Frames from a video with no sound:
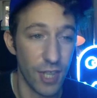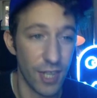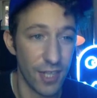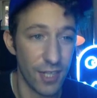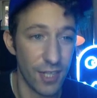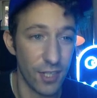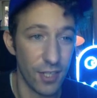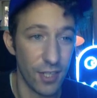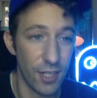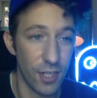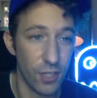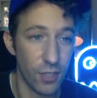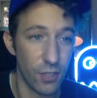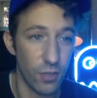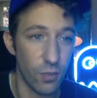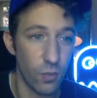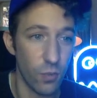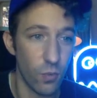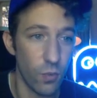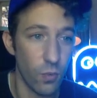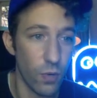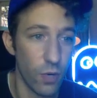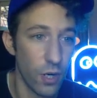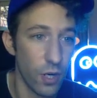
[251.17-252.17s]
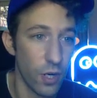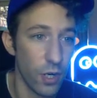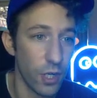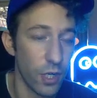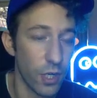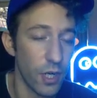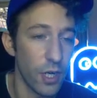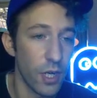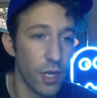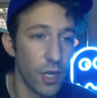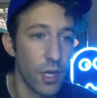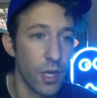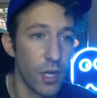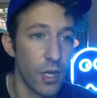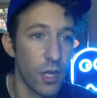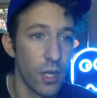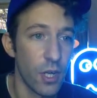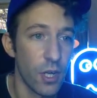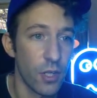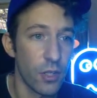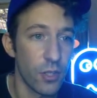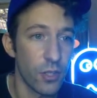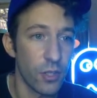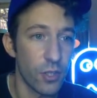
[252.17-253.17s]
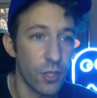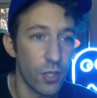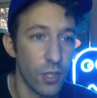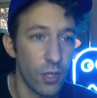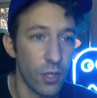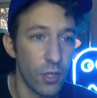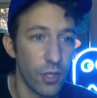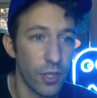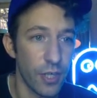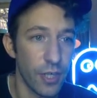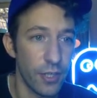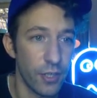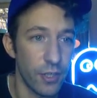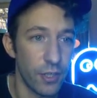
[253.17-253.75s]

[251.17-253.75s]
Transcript: cancellation work. So here